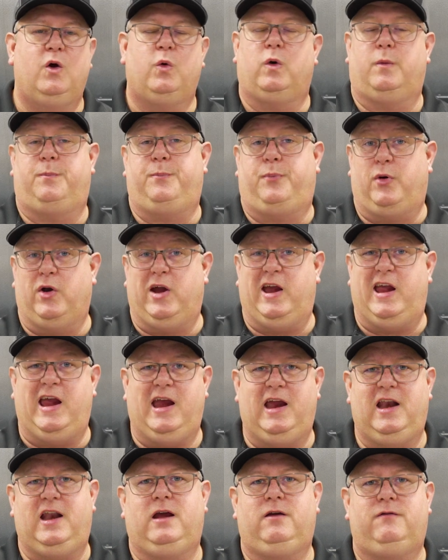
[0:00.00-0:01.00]
We're
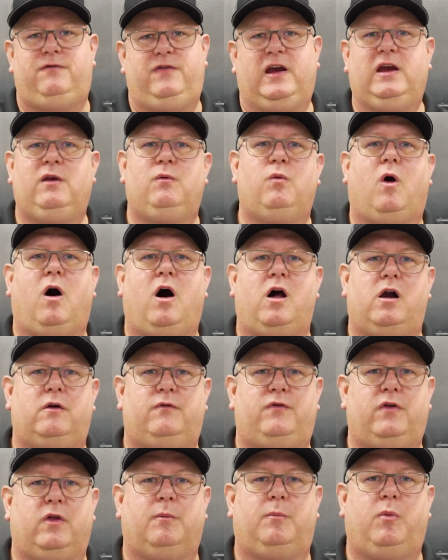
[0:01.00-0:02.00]
preheating feed
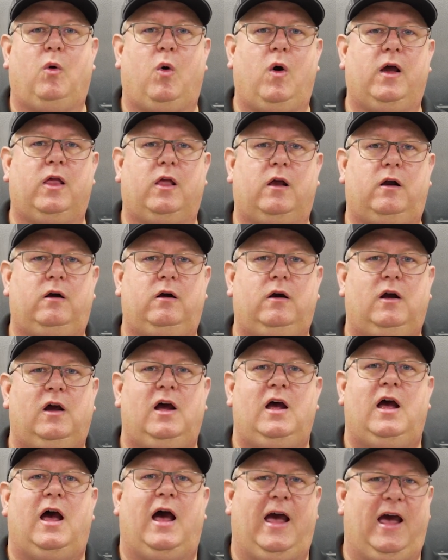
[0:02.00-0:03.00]
water for the boiler
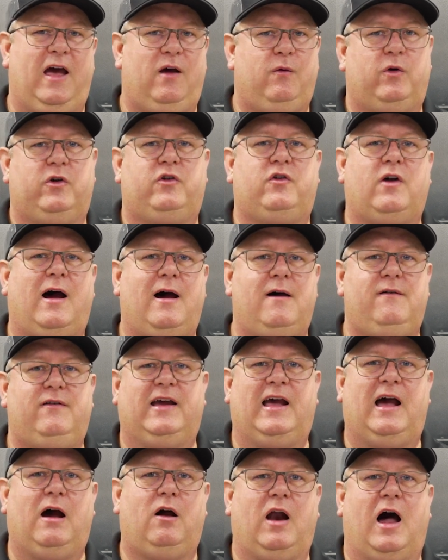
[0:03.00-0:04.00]
and we're
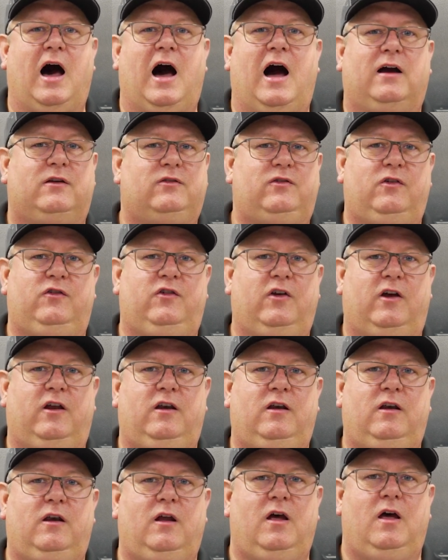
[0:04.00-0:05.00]
driving out
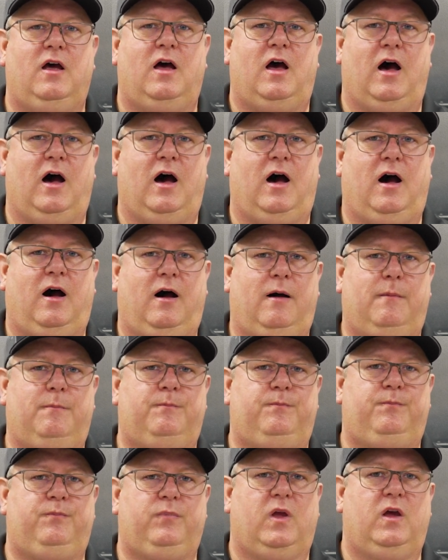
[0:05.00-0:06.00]
oxygen
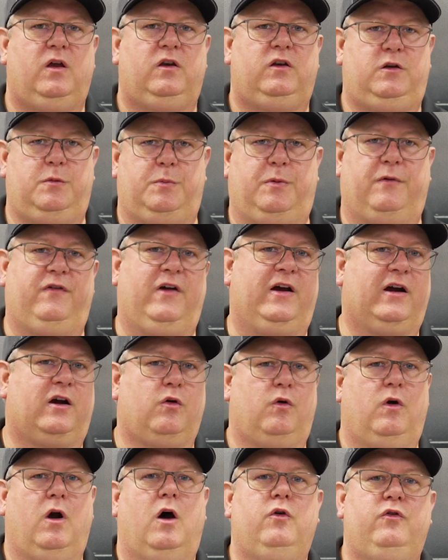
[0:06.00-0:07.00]
um, to
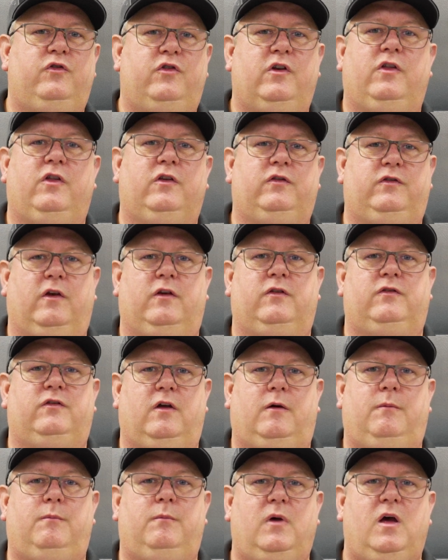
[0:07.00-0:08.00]
prevent corrosion in the
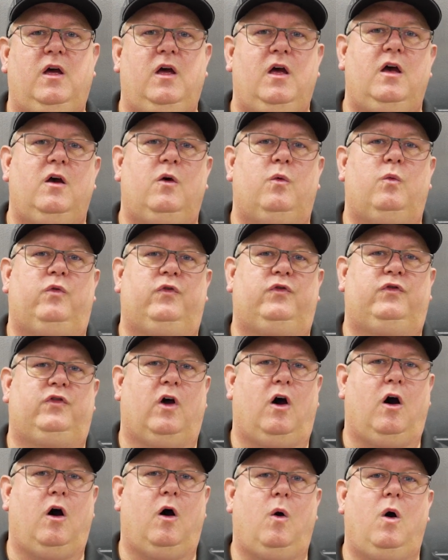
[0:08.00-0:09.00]
system.
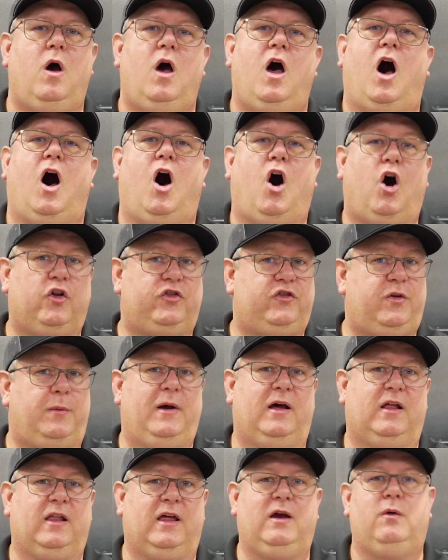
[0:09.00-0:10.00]
So
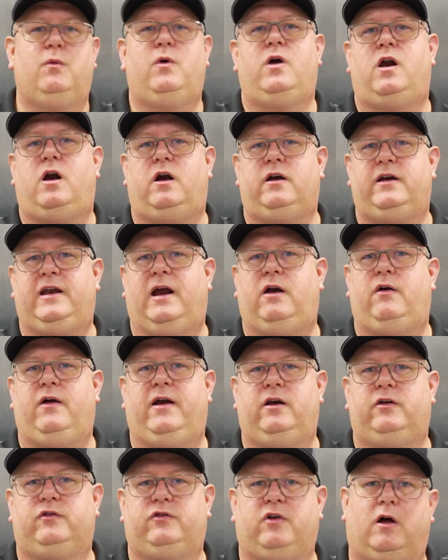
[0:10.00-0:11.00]
ultimately, when our
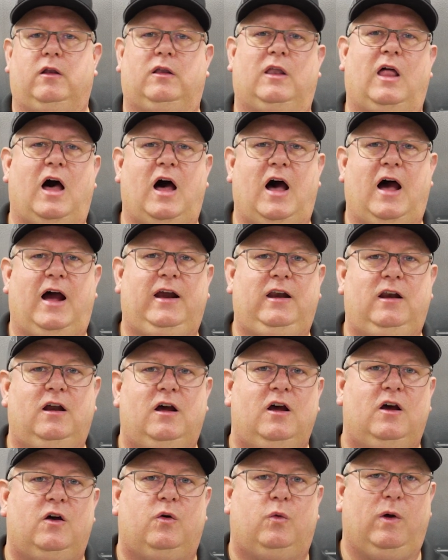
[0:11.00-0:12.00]
deaerator is online,
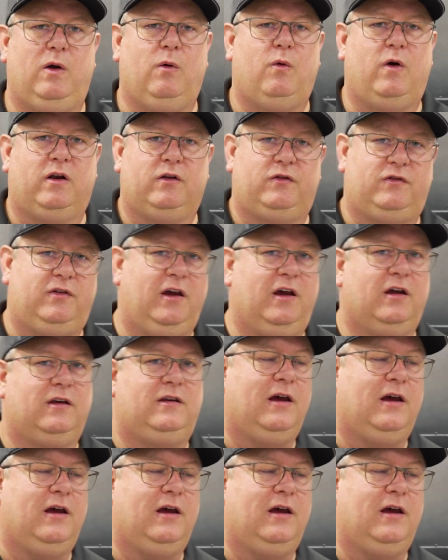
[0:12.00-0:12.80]
we want to see a